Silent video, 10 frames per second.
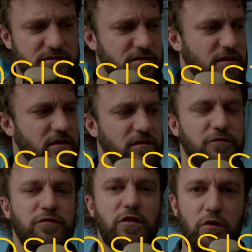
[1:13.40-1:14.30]
and the
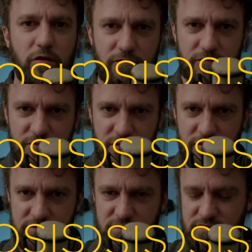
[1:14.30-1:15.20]
flow of
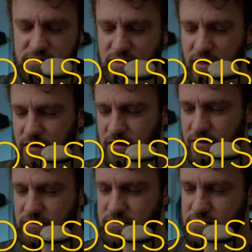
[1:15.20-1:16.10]
Dylan's aesthetic,
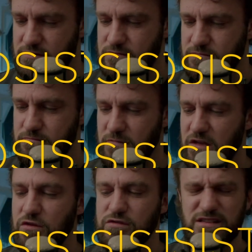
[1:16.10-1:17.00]

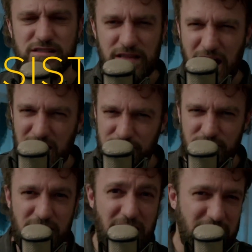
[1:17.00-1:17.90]
it uses a lot
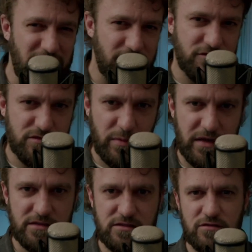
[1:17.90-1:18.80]
of negative
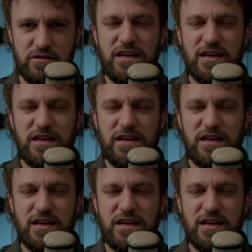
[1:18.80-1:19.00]
space. There's